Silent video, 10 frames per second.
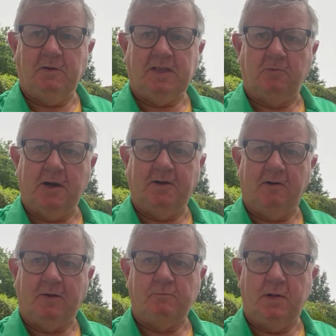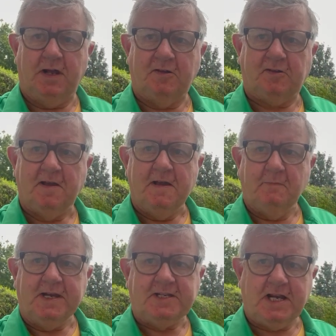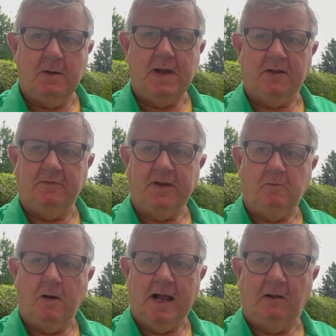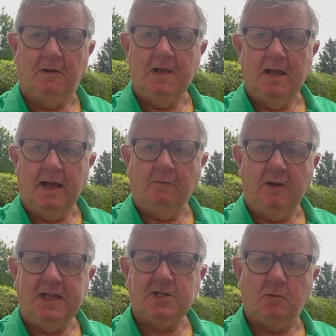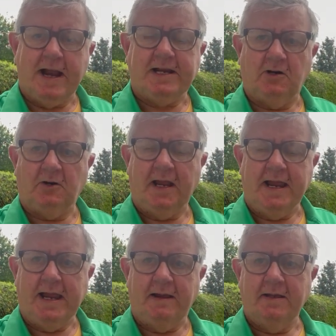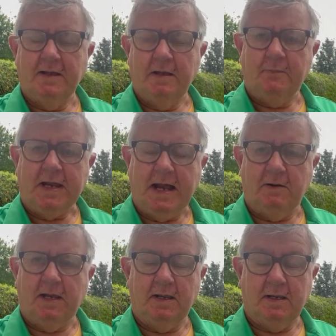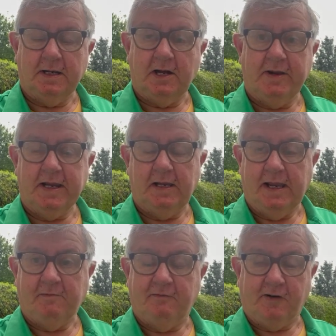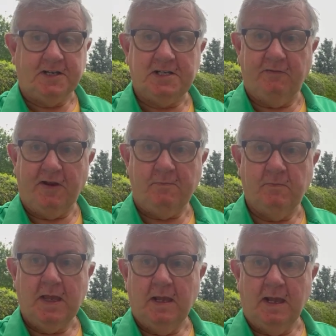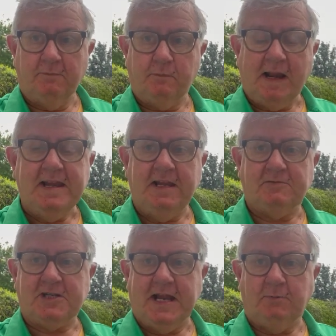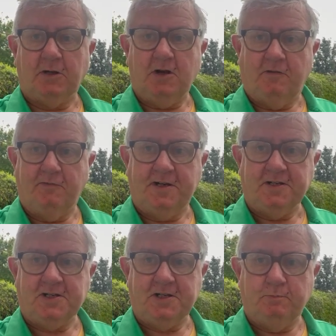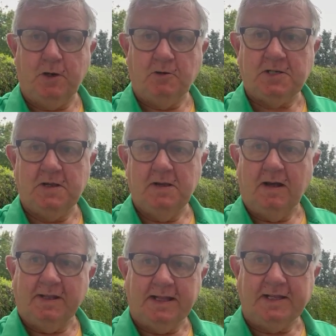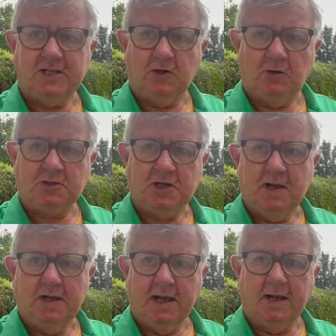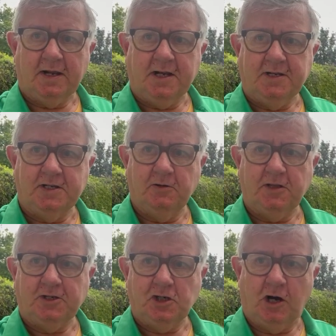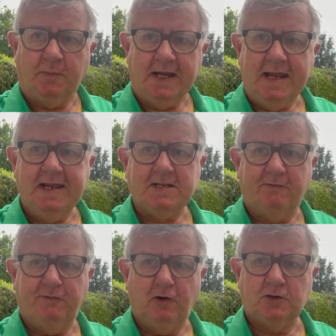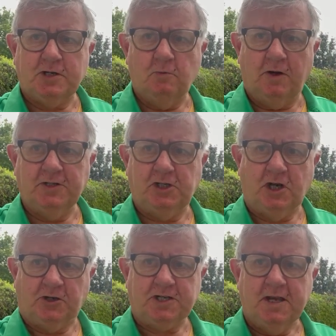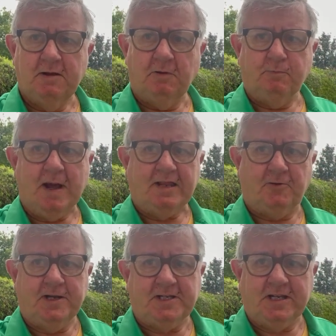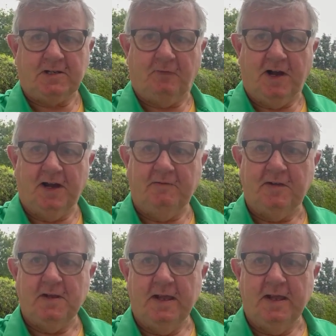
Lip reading: with the runner-up berth, but he's come out of it well, and with his record here going in front of him and plenty of stable confidence to boot, I think this horse can do the job. And he is a 4-1 shot with Bet365.